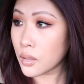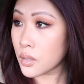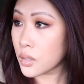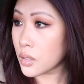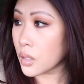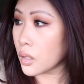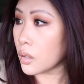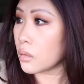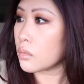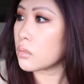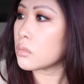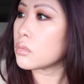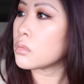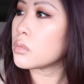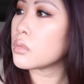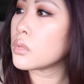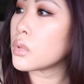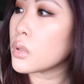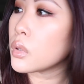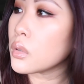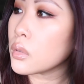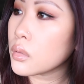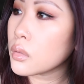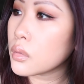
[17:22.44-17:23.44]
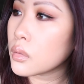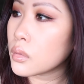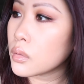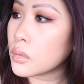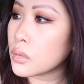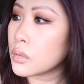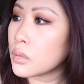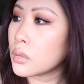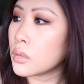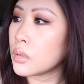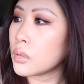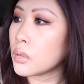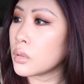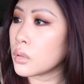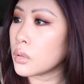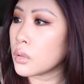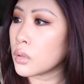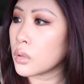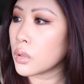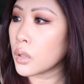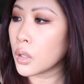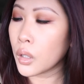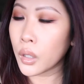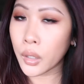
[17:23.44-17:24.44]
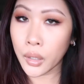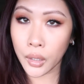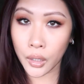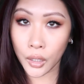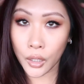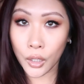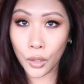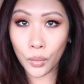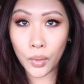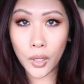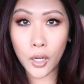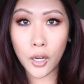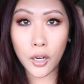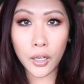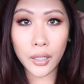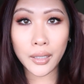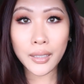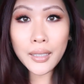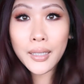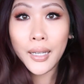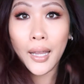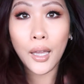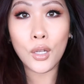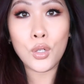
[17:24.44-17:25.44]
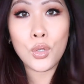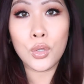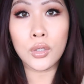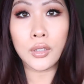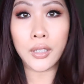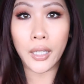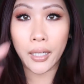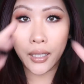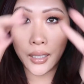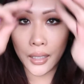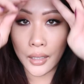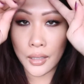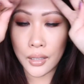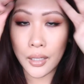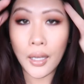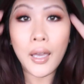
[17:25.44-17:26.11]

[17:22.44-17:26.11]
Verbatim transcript: so whoop. here we are in natural lighting.